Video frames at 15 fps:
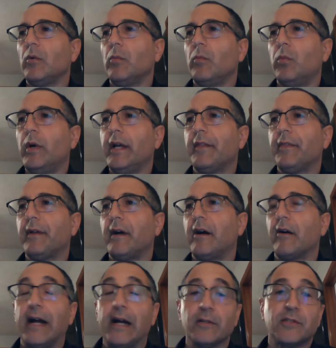With
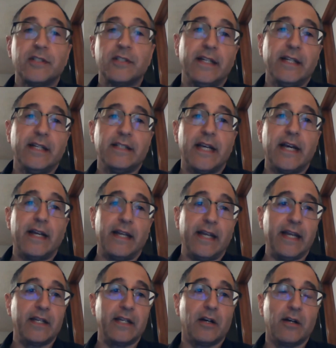our outstanding debt
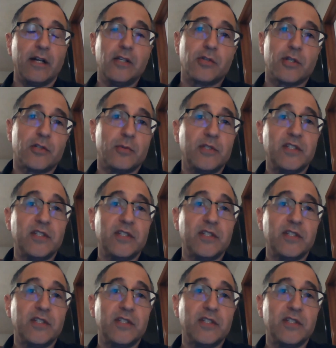and our interest,